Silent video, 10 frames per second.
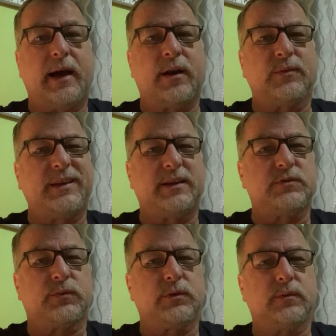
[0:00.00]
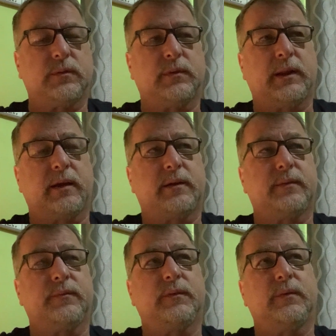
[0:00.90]
I don't think it's for like
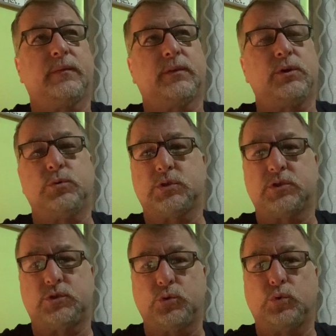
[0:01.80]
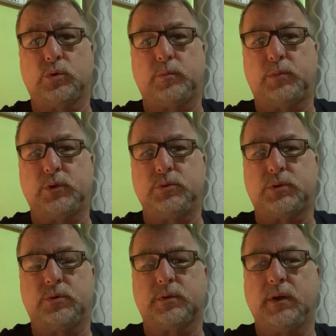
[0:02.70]
uses dual
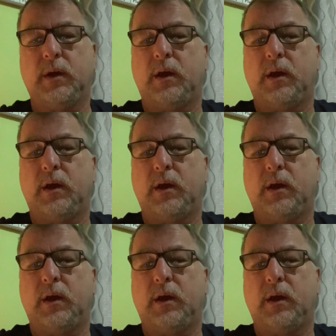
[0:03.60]
Bluetooth.